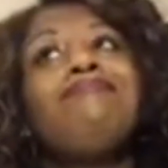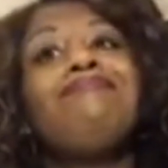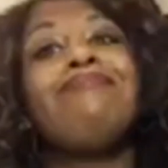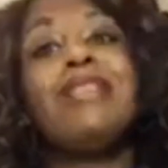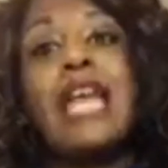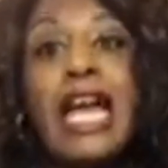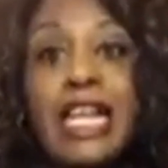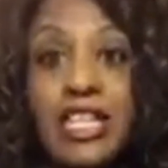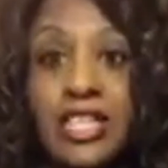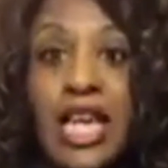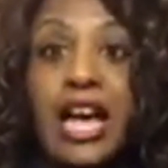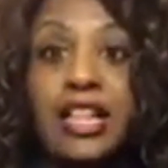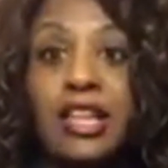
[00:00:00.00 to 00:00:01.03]
Not
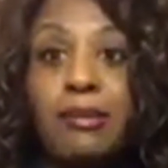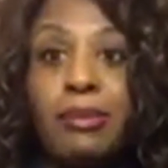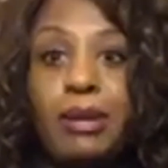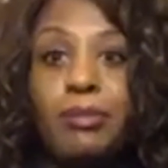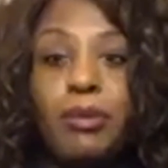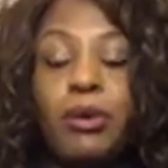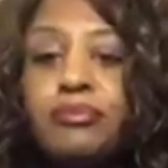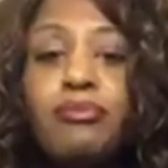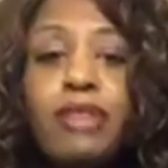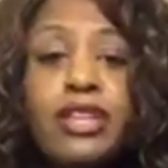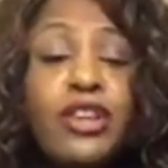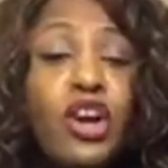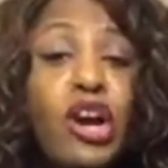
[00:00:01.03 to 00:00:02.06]
exactly, people.
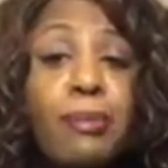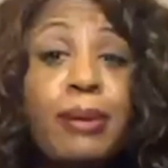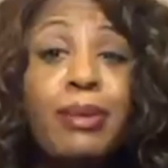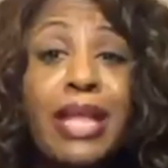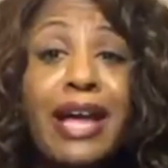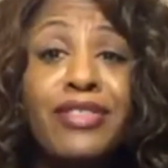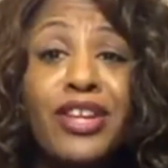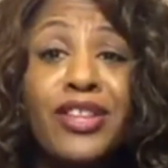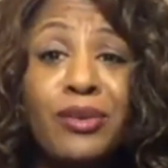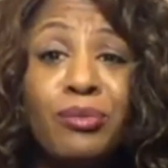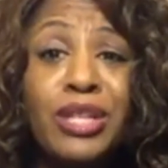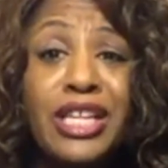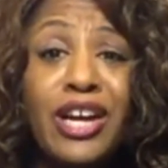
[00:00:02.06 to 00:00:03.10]
There are people out there
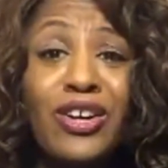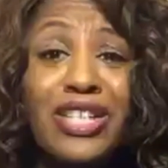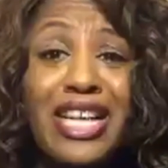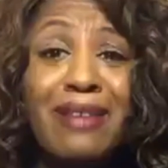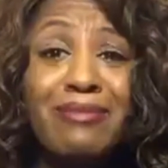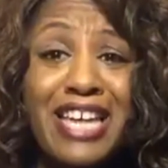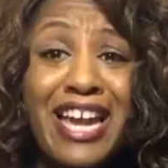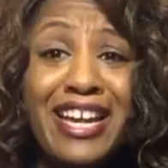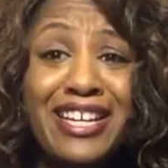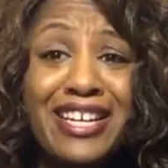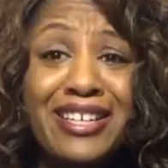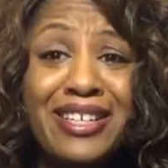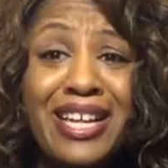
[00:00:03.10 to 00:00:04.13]
that really are named
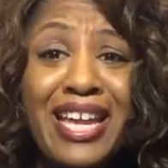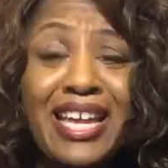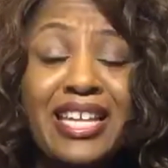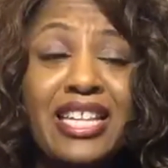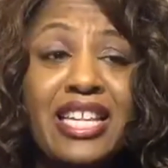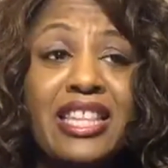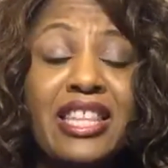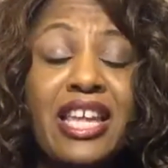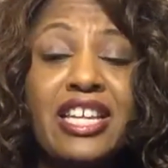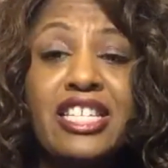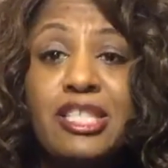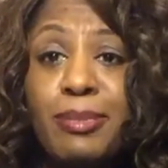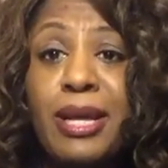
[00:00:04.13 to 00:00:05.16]
Tanya, and
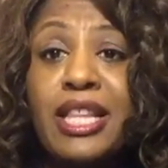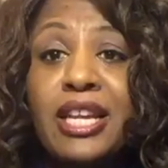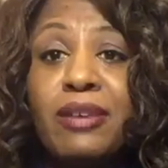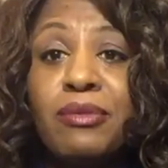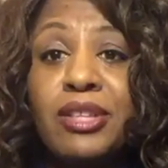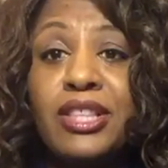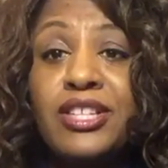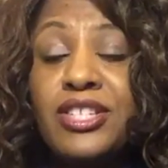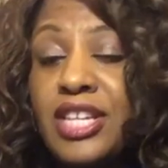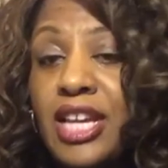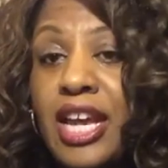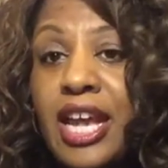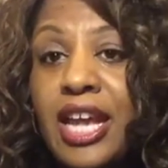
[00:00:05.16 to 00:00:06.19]
they spell it with a
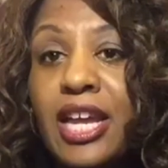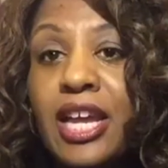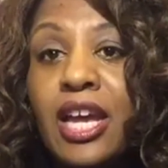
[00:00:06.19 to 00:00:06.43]
Tanya.